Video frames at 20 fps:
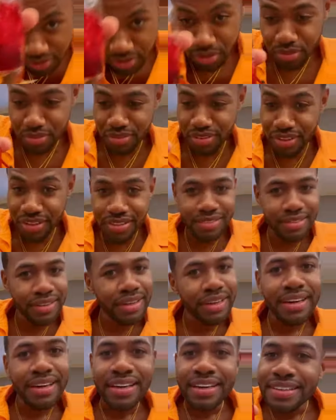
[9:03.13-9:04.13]
Oh, look.
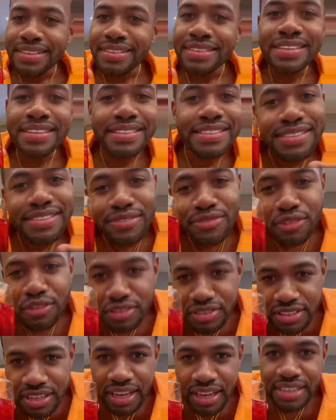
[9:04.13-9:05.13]
This is a first
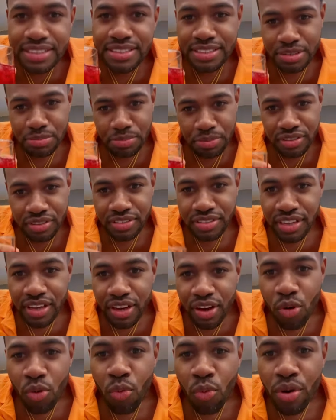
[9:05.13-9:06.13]
class experience.
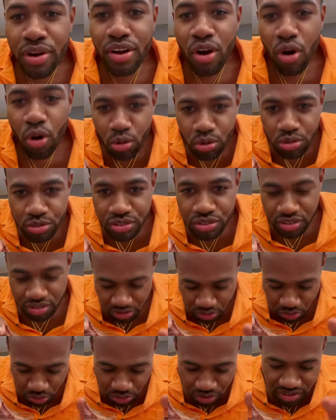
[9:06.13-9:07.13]
What
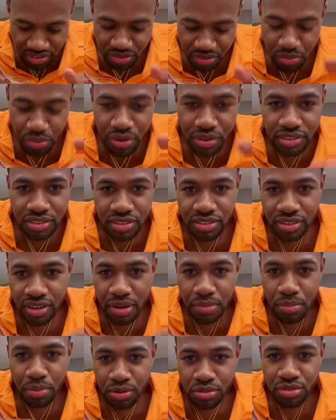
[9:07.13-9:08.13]
cup
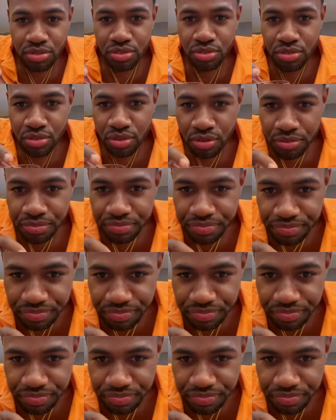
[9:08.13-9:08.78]
holster, you know,